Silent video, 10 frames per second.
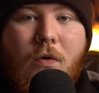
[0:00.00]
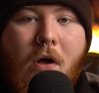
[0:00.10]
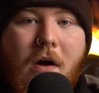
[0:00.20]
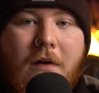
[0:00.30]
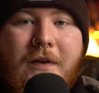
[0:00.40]

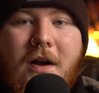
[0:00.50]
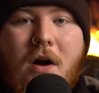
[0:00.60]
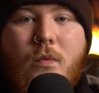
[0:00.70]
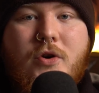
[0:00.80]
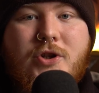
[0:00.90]
Although I think
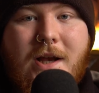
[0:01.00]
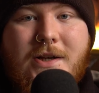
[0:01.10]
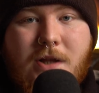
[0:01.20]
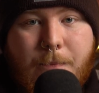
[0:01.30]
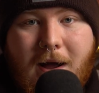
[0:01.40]
I would
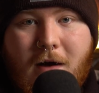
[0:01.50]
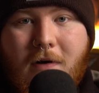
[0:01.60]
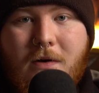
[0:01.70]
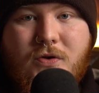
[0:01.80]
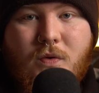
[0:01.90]
change the
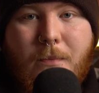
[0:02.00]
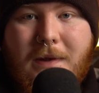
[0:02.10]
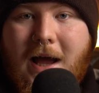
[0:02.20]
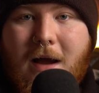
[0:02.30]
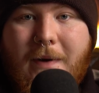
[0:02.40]
background to a
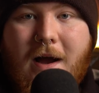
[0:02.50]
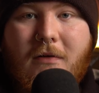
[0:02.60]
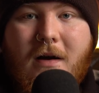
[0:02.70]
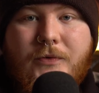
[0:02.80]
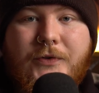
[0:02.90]
black
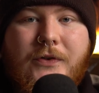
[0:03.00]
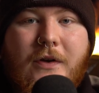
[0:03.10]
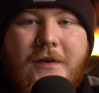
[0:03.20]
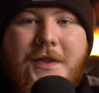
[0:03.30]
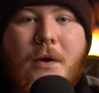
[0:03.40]
background since
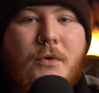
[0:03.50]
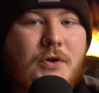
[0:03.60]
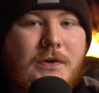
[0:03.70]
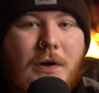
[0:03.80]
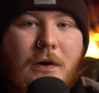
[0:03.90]
I think that would
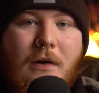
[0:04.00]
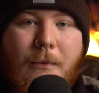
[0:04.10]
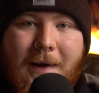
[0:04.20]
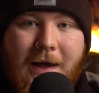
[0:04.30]
just look a lot